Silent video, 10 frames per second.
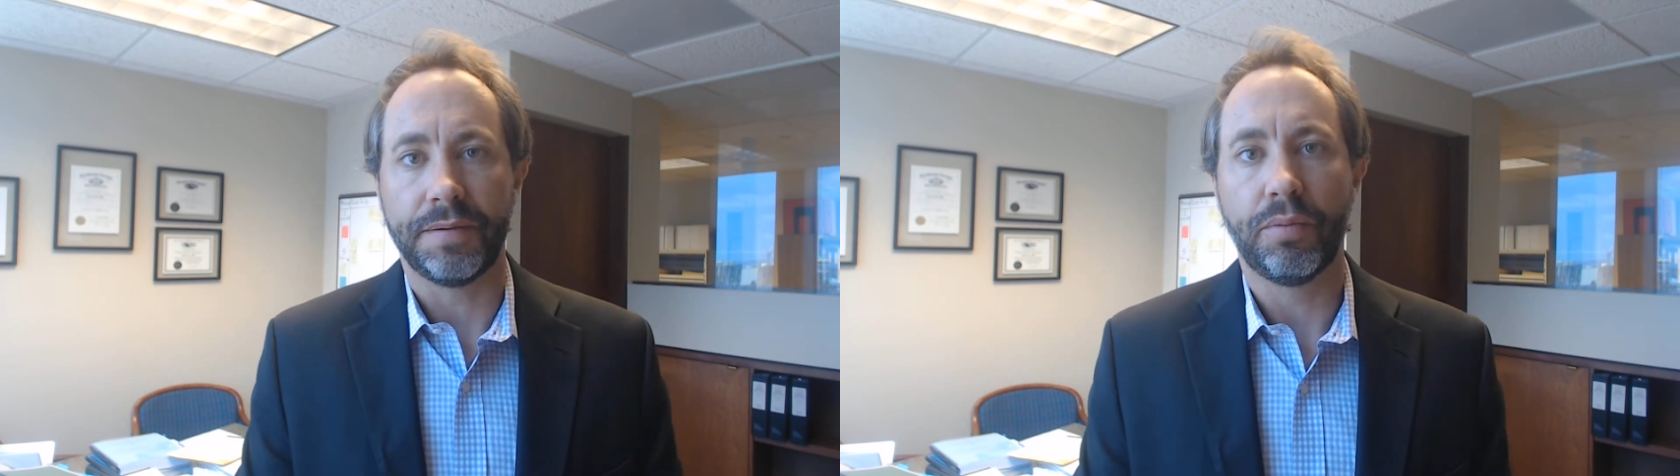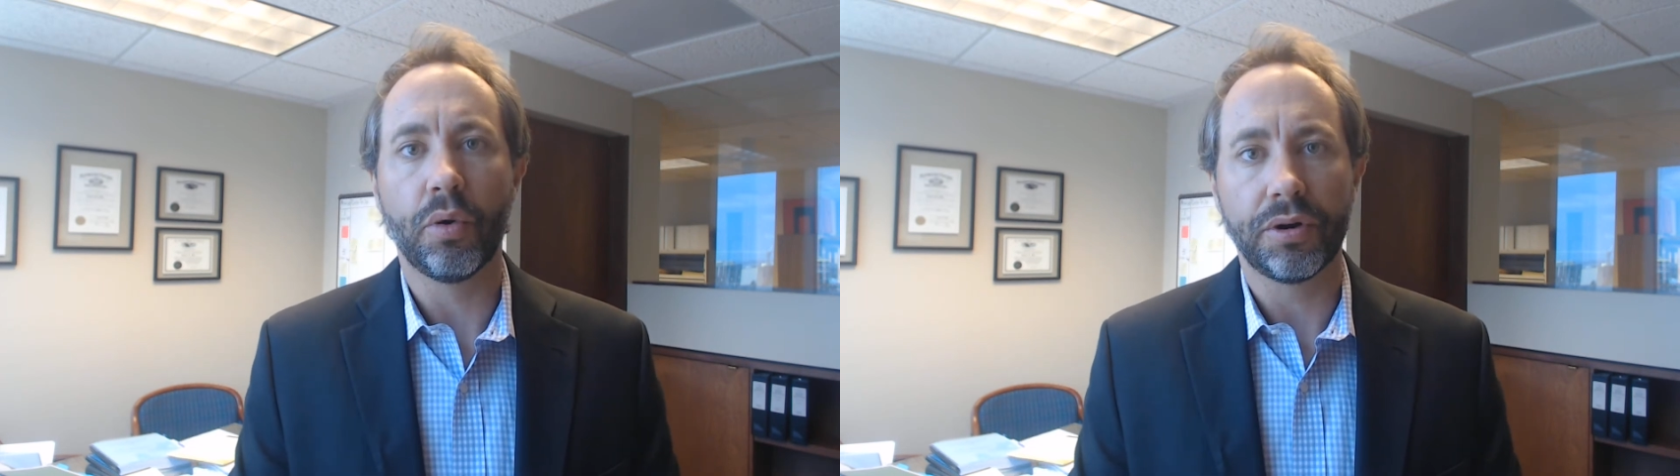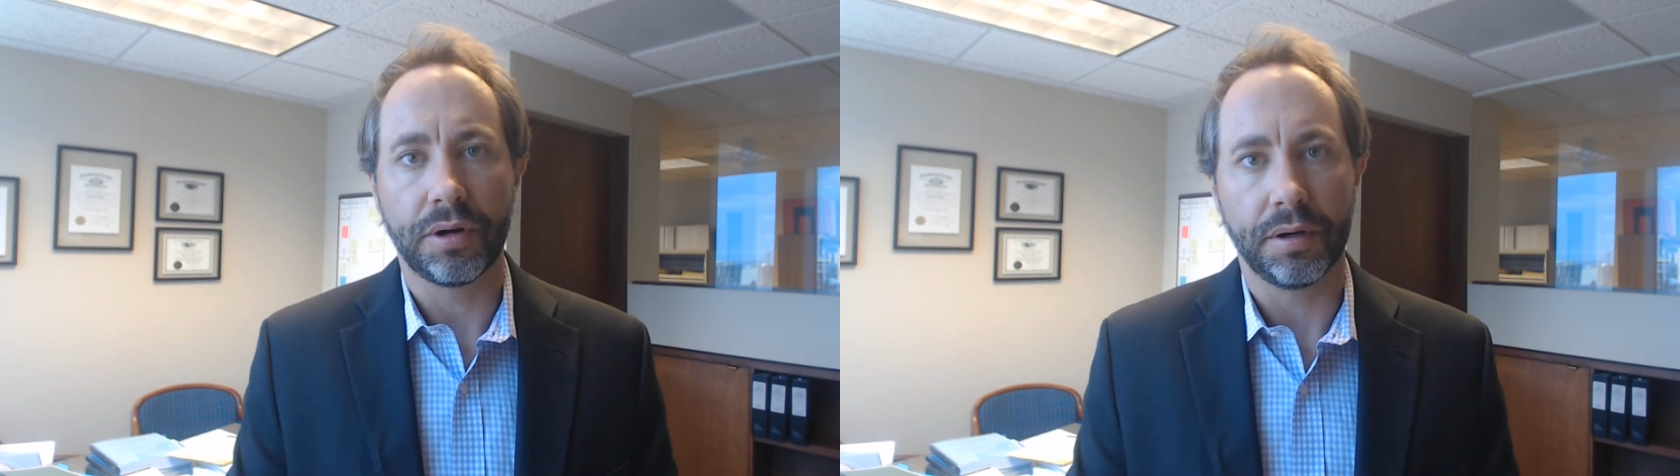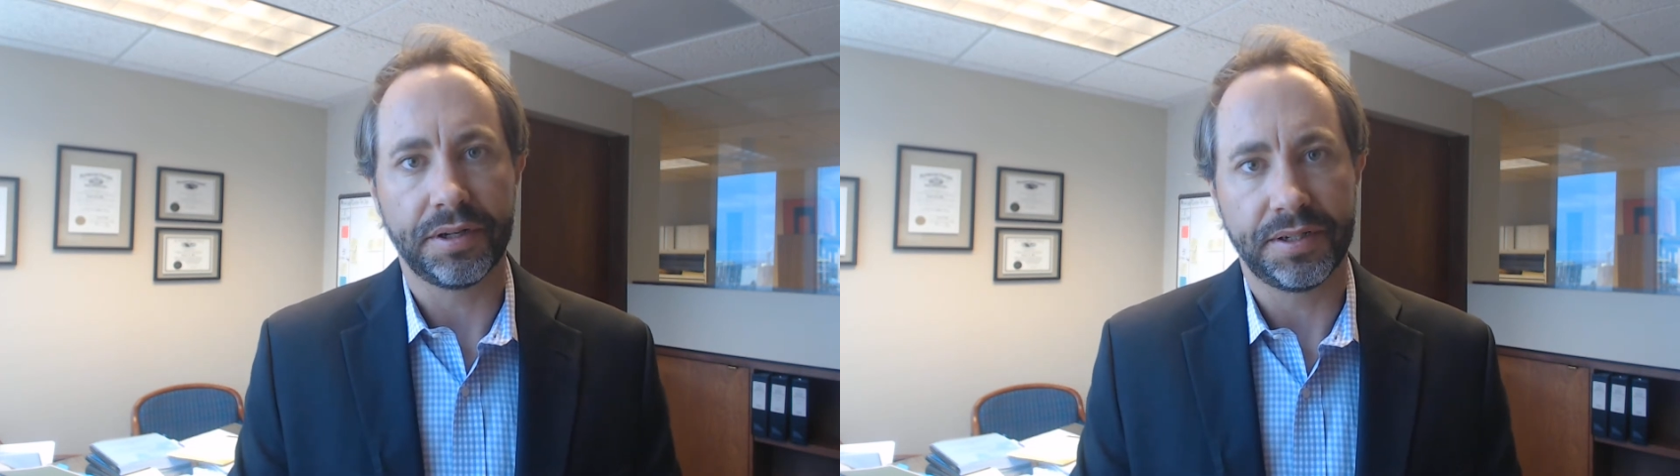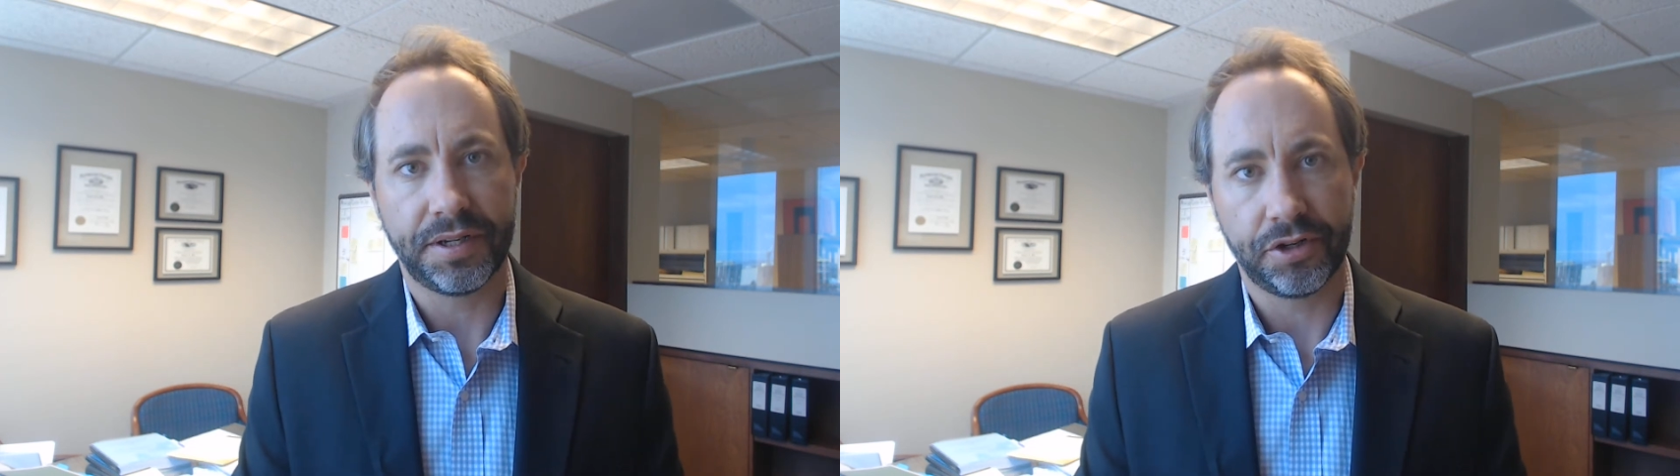Porter
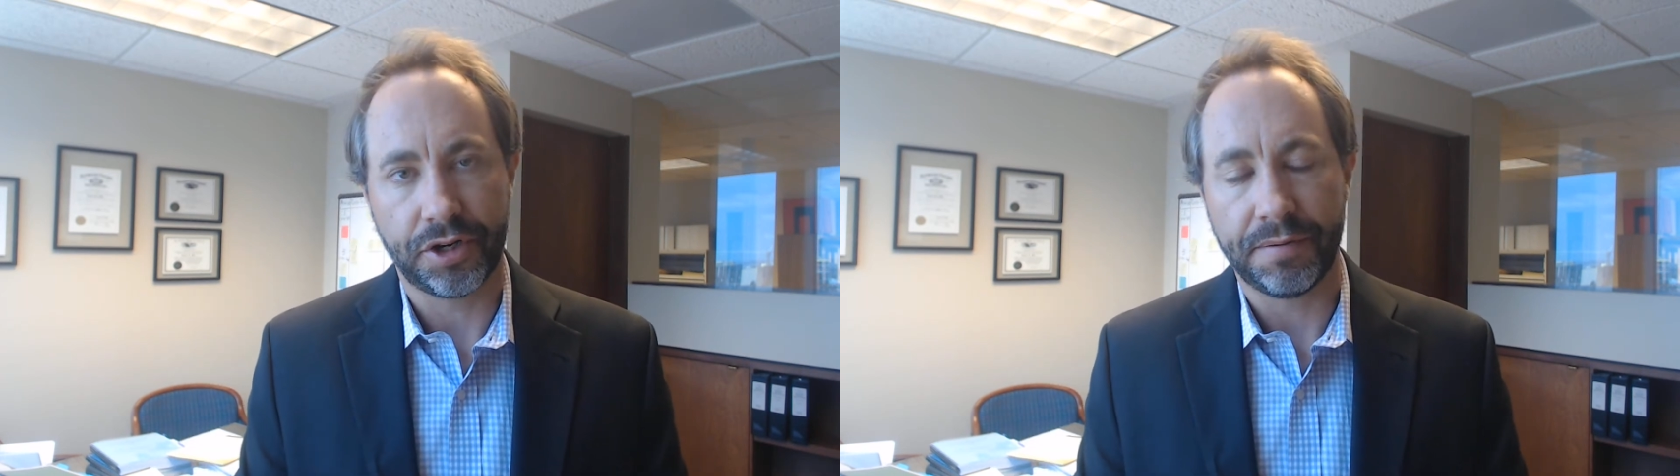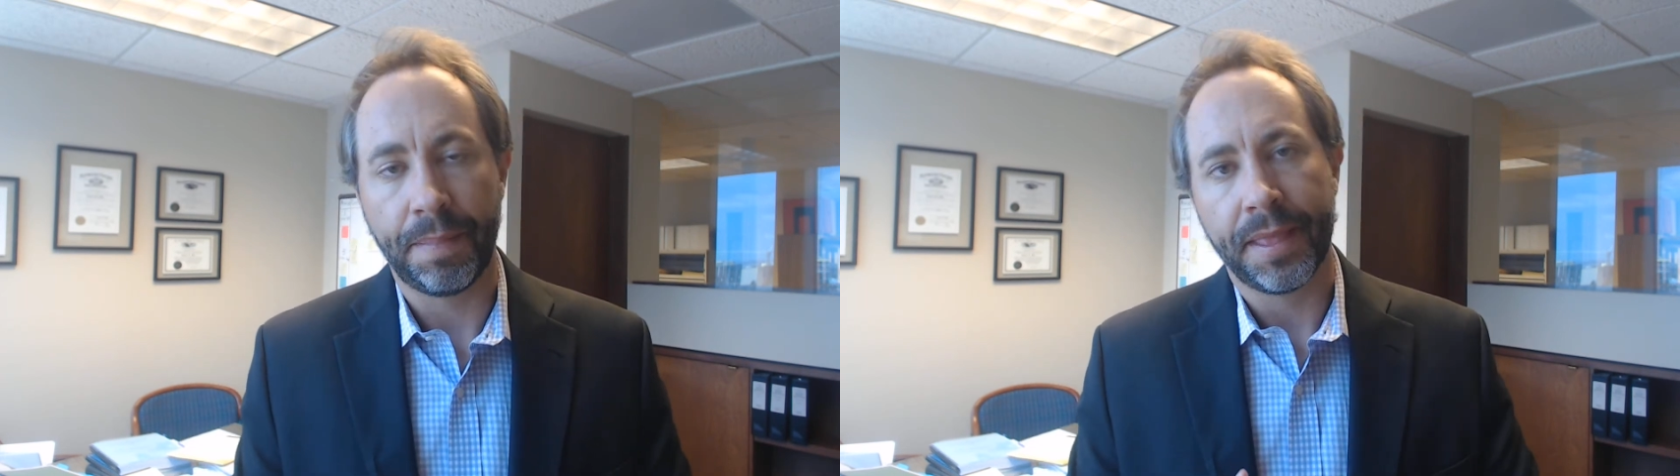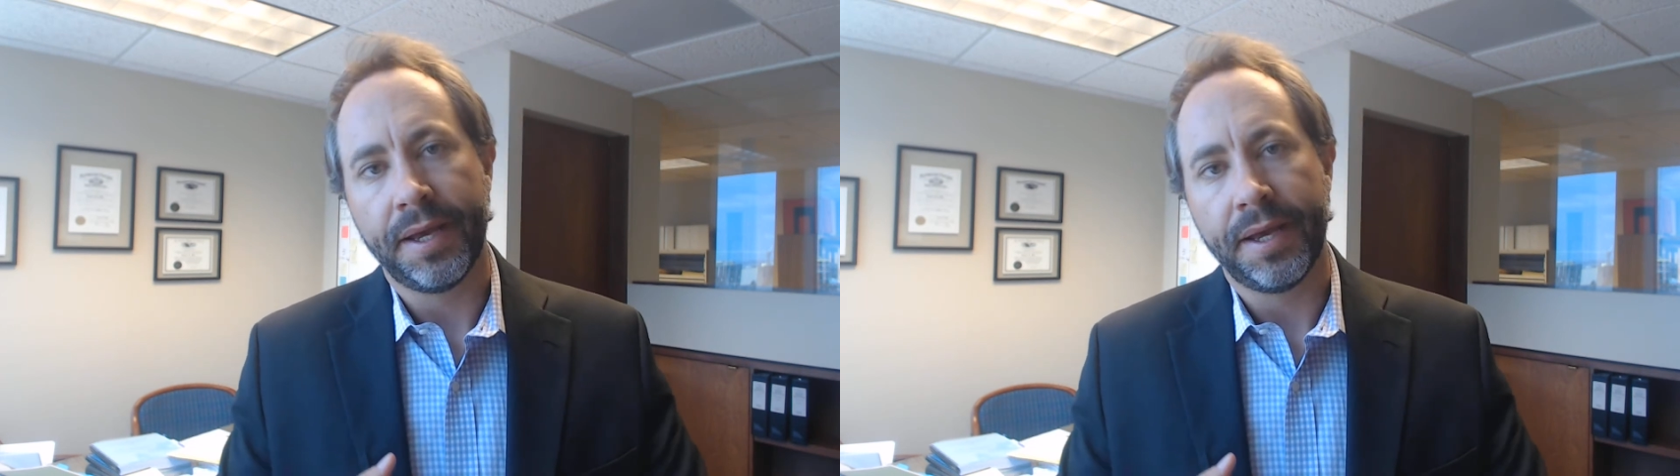decision